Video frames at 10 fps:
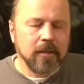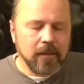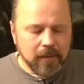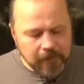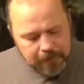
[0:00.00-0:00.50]

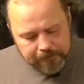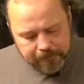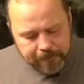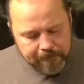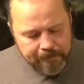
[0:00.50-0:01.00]

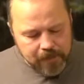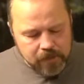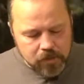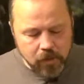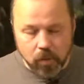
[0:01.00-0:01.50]
Um,
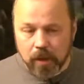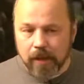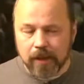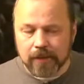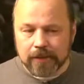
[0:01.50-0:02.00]
so
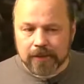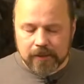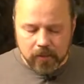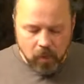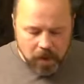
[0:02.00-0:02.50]
uh,
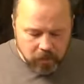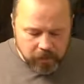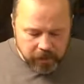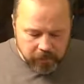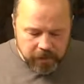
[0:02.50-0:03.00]
while
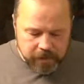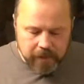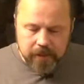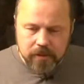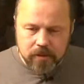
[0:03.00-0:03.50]
we read
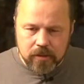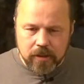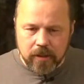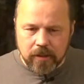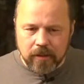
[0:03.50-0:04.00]
this,
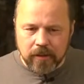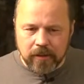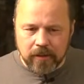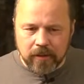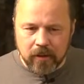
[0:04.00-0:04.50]
you,
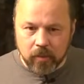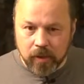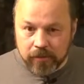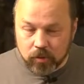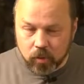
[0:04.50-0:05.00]
you know, we
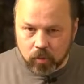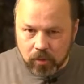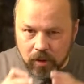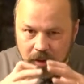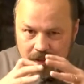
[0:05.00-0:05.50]
have to
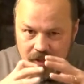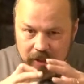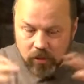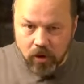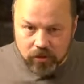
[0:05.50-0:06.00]

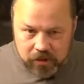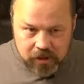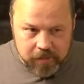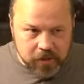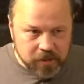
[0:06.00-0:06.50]
understand all the
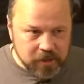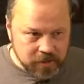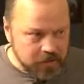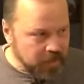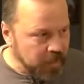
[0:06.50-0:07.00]
scriptures. This
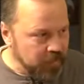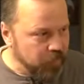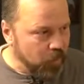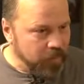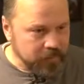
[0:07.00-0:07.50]
is kind of
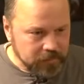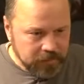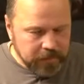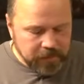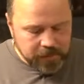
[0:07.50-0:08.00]
one
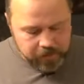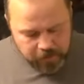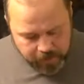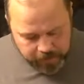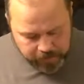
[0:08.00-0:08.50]

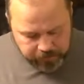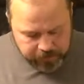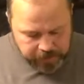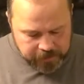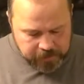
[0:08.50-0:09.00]
perspective,
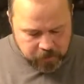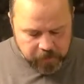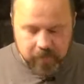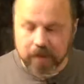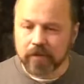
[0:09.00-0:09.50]
and this
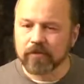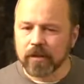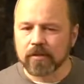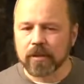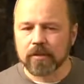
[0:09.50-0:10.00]
perspective
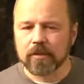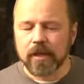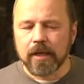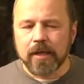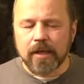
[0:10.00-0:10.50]
tells us
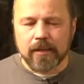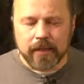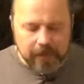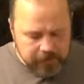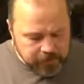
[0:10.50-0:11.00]

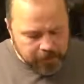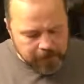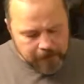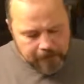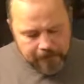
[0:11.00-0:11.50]
that
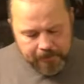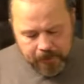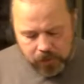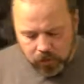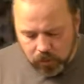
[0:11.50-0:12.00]
uh,
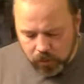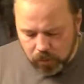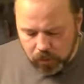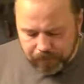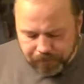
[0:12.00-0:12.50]

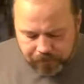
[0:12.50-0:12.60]
you